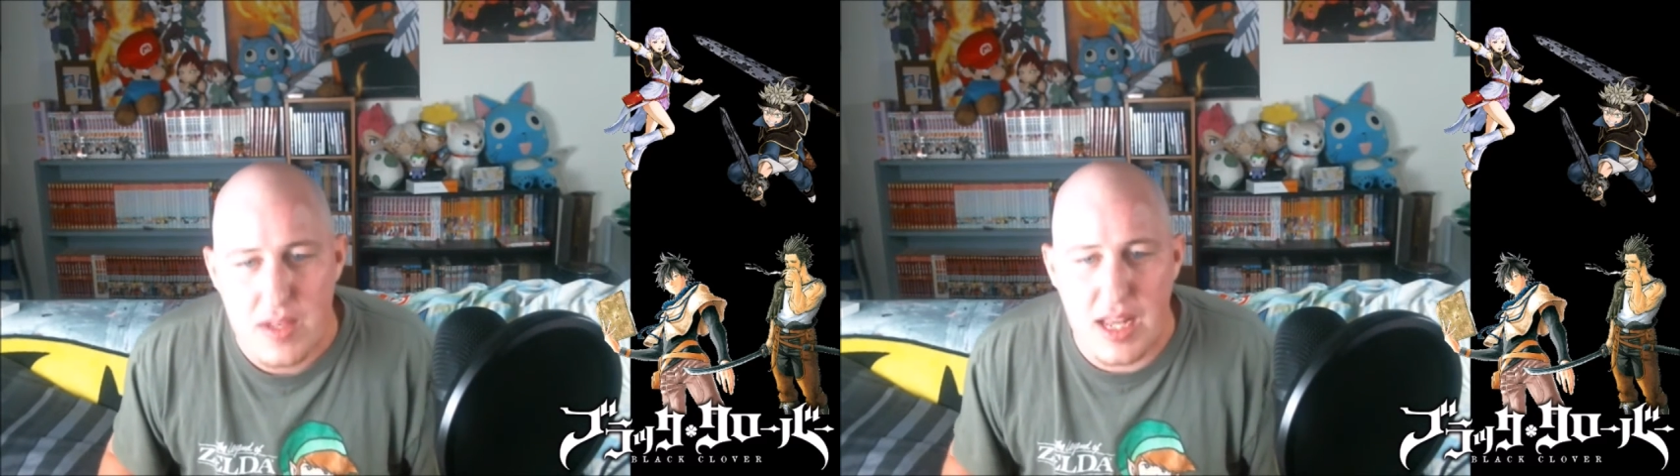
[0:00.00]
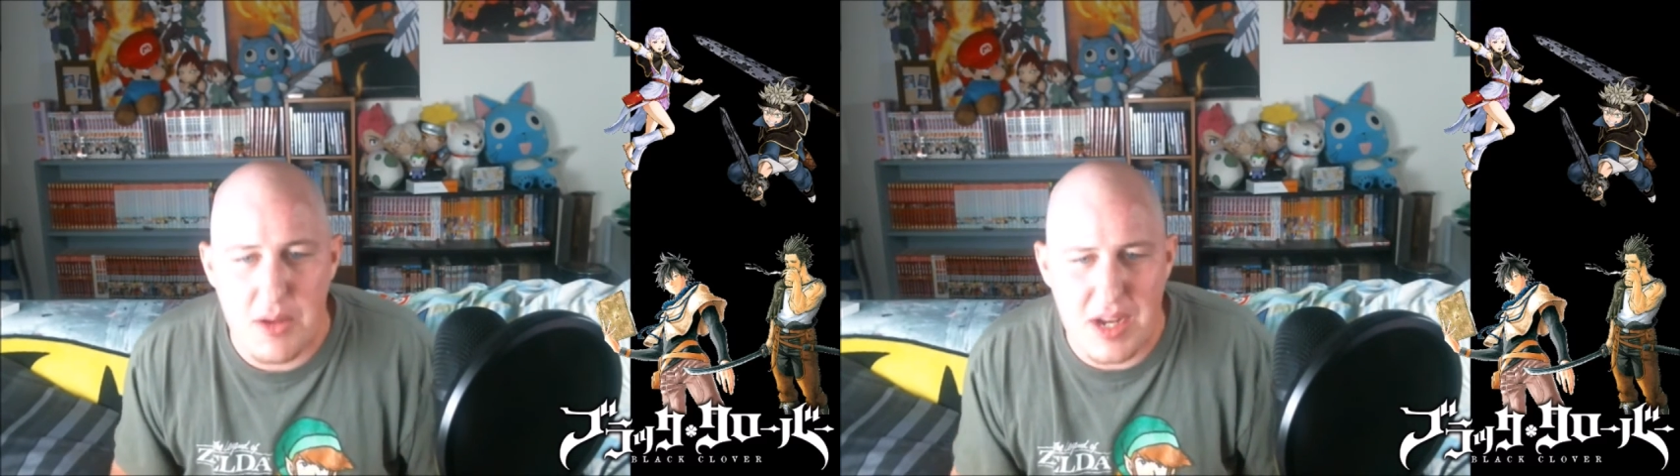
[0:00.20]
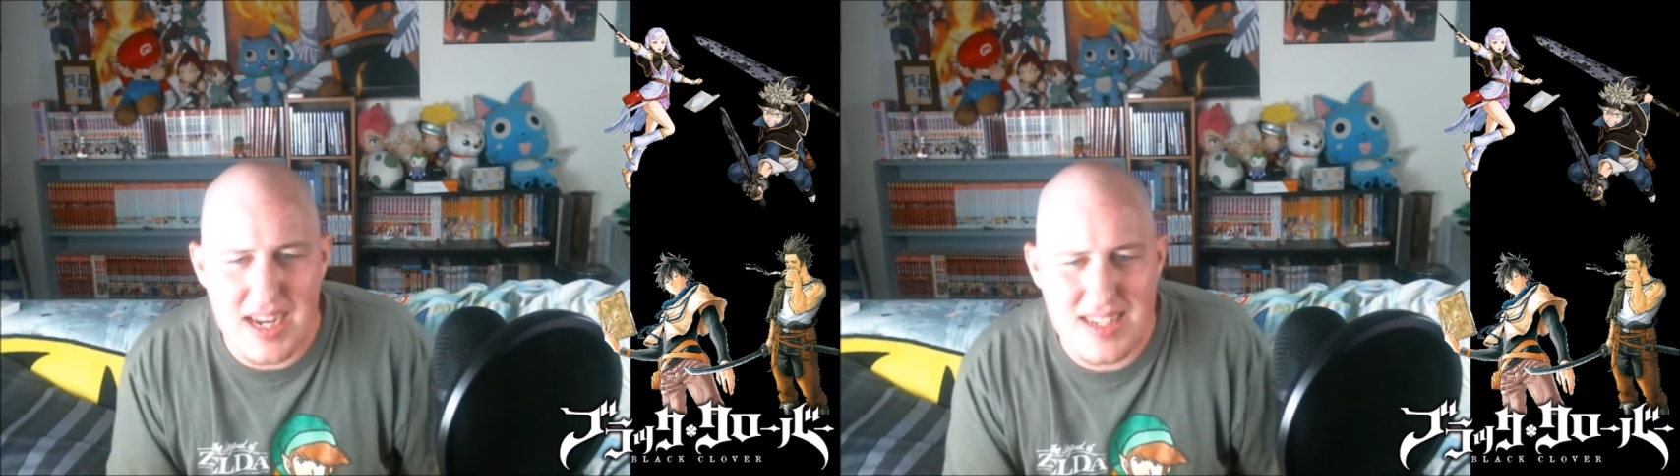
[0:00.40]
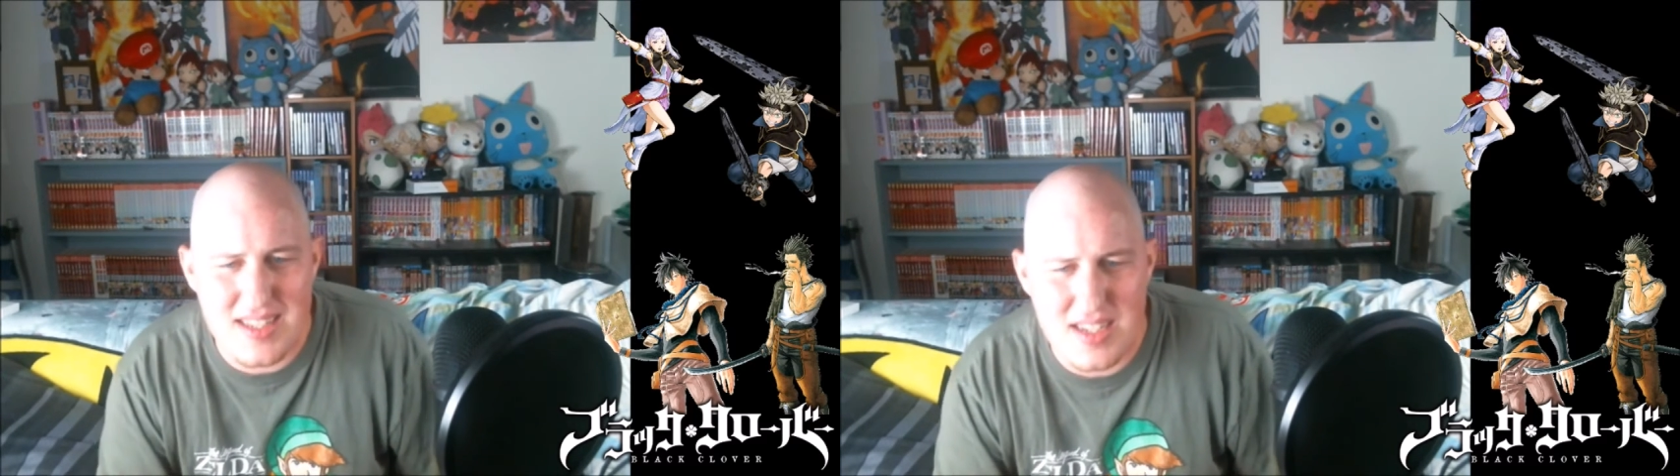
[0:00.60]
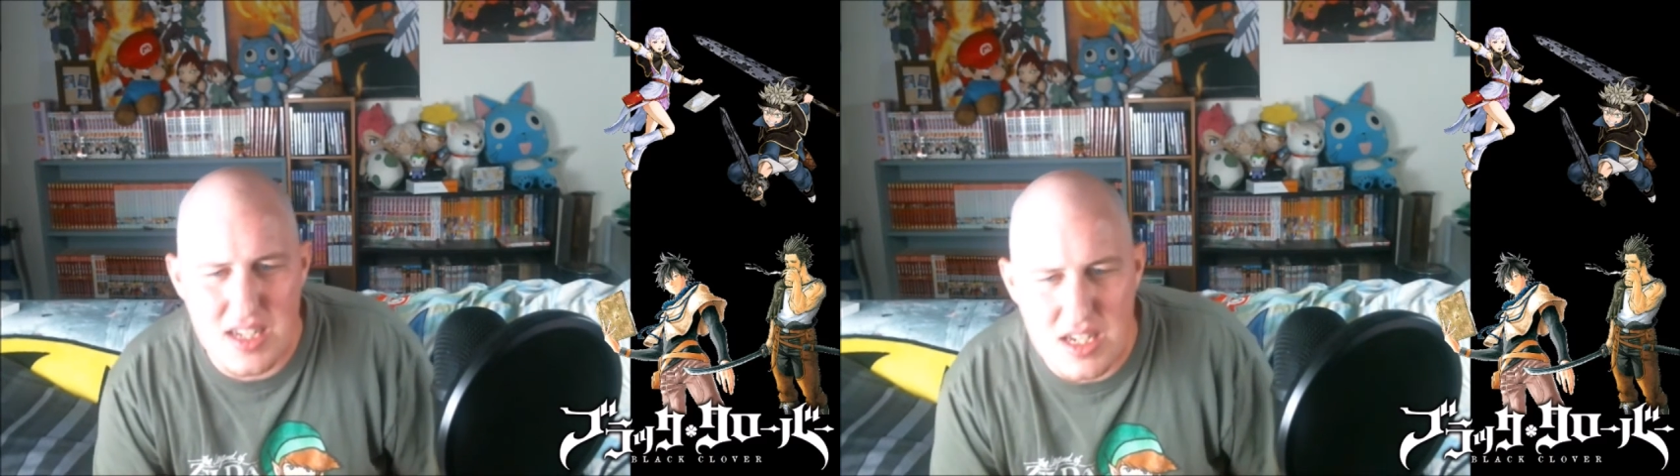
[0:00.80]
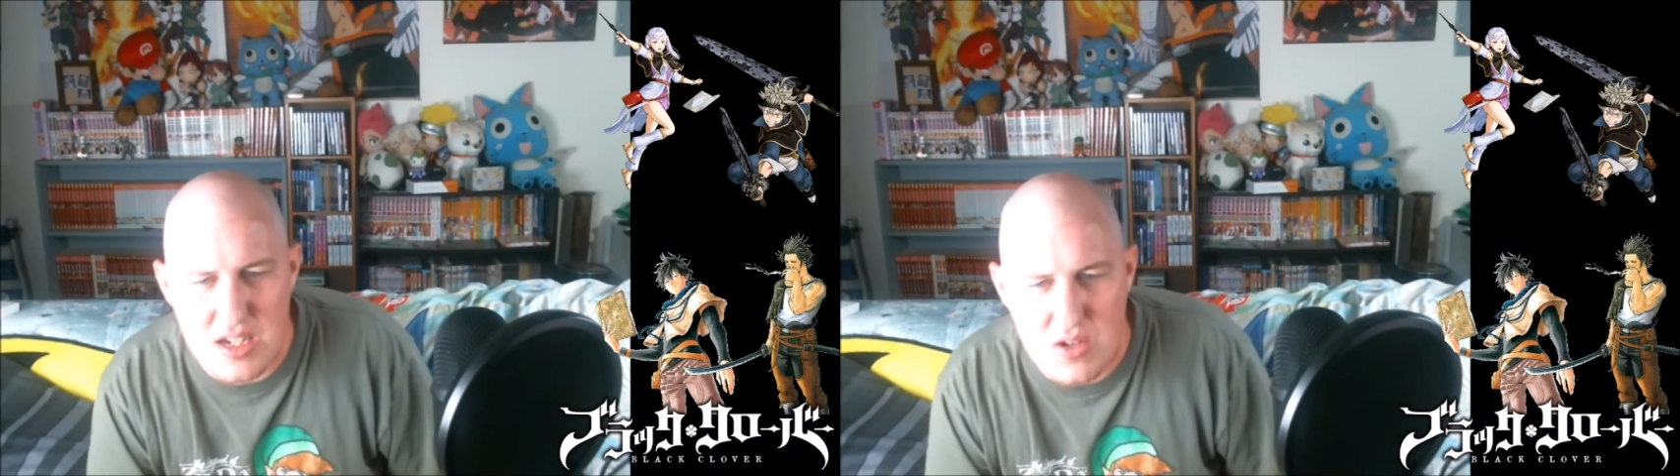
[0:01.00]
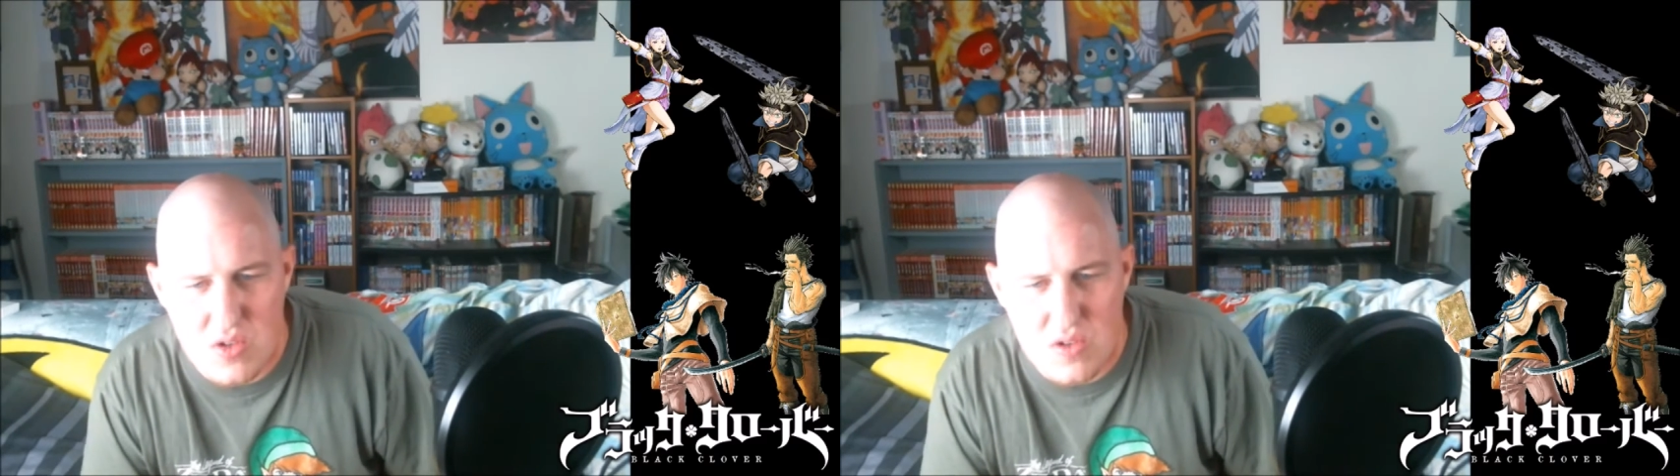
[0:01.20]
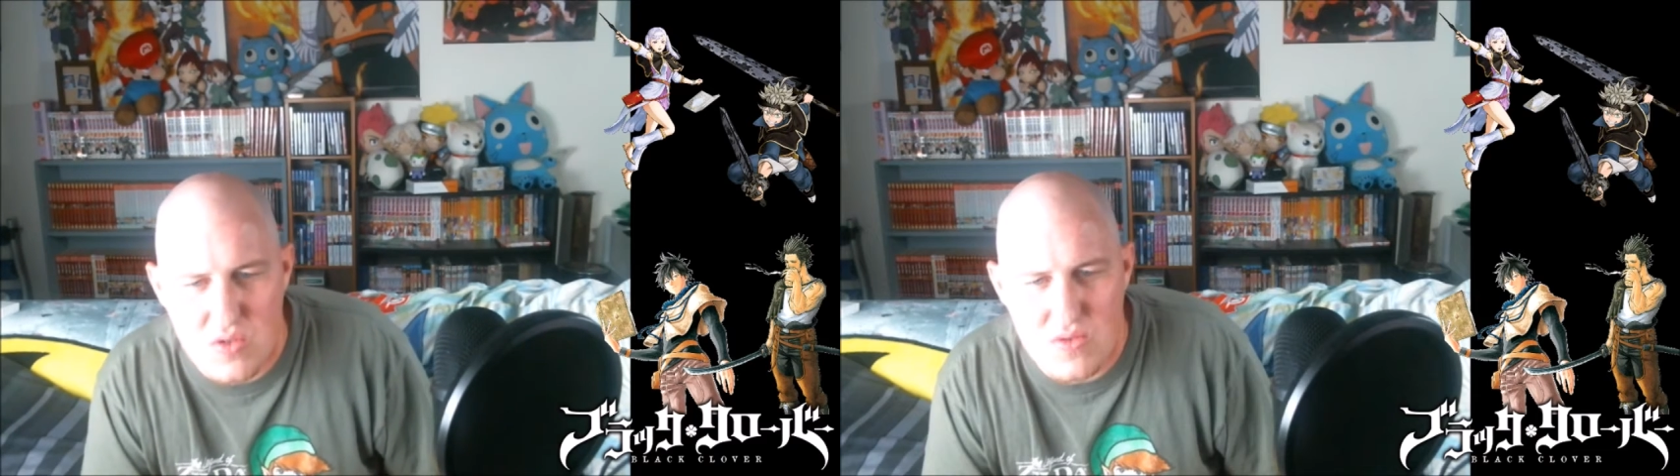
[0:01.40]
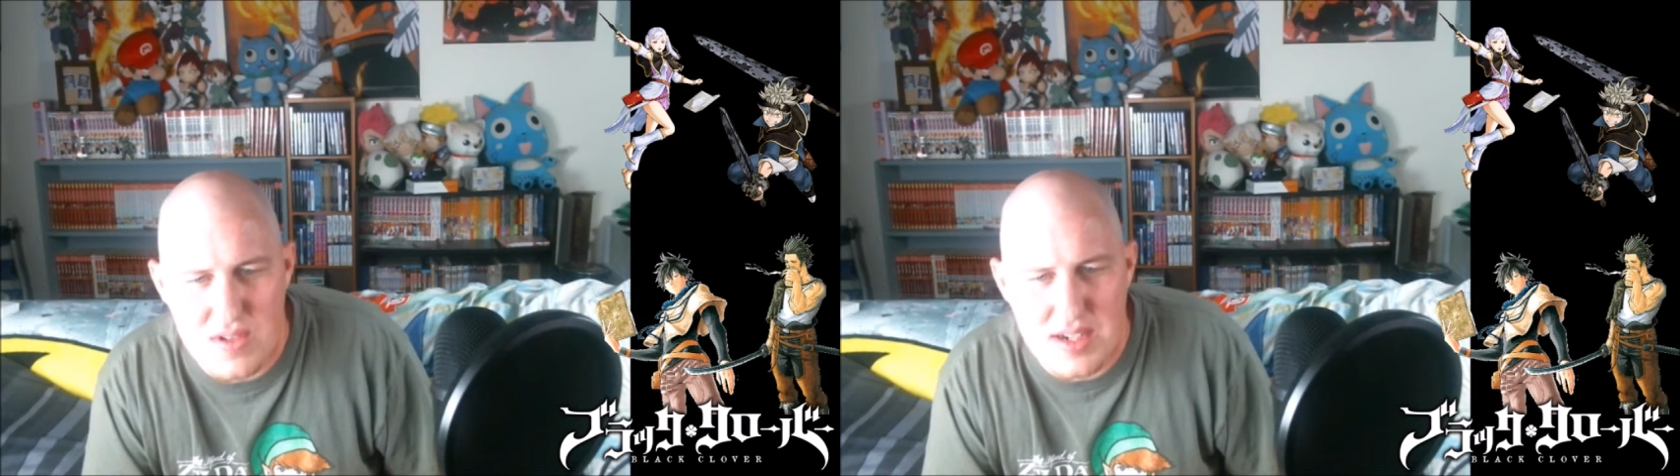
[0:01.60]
Anyways, you